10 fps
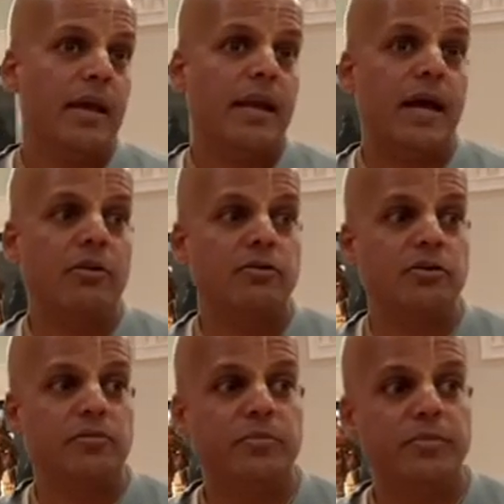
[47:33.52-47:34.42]
and how
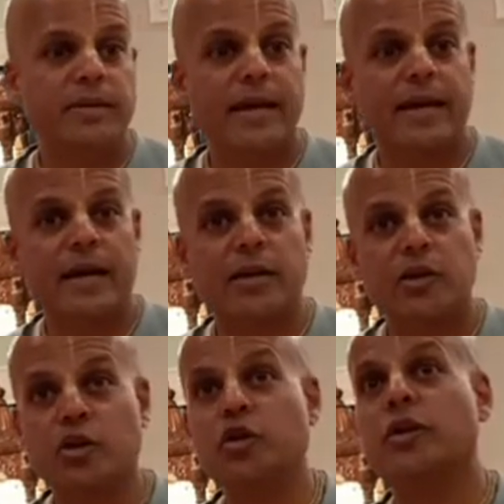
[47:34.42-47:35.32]
to take
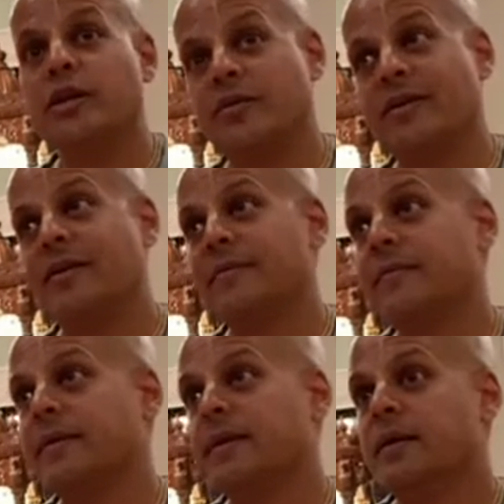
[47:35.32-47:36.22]
on good hearing.
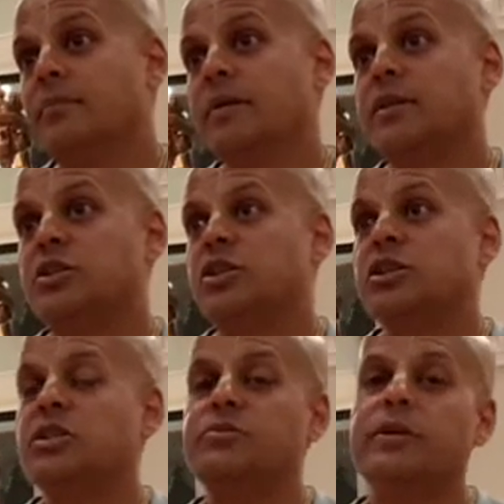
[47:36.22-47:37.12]
Because
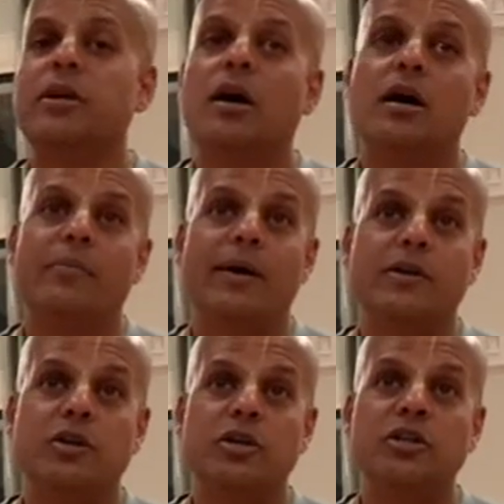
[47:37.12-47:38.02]
just as we talk
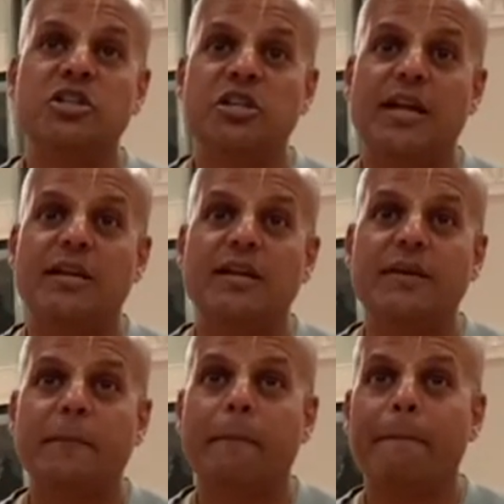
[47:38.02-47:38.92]
about good
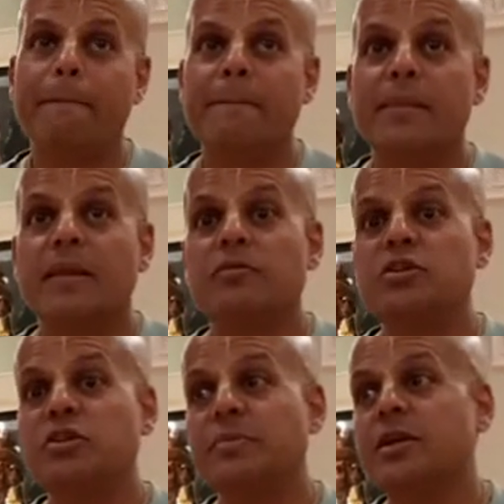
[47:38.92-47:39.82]
chanting,
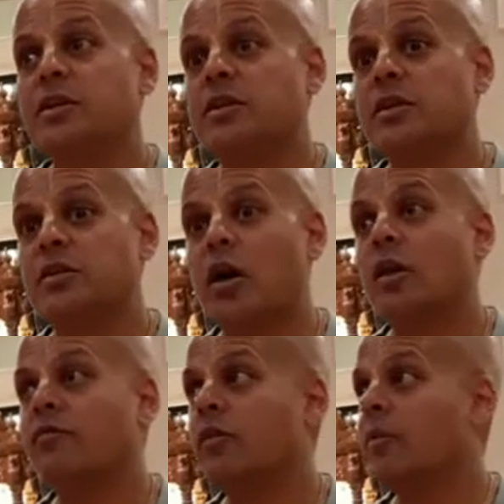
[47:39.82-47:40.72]
we should be
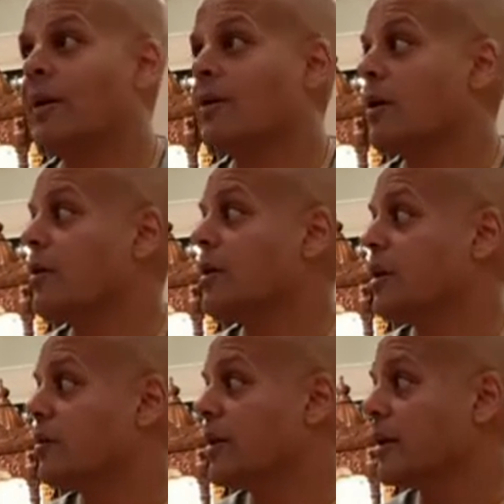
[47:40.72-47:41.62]
thoughtful about our
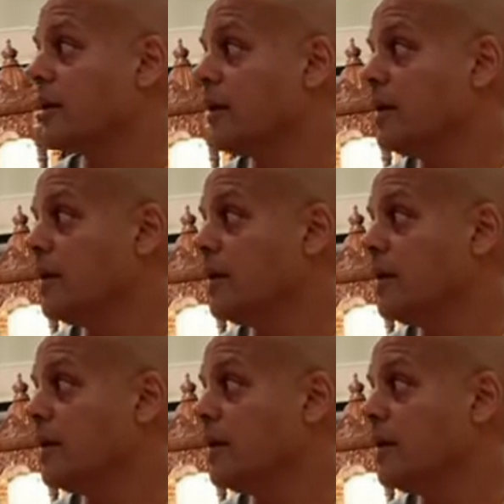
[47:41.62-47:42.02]
hearing.